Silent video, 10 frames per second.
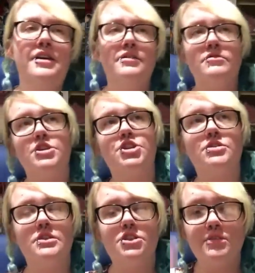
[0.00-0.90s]
which
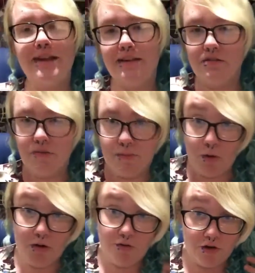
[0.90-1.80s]
the due date is
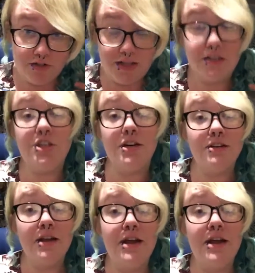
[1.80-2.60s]
February 1st next year,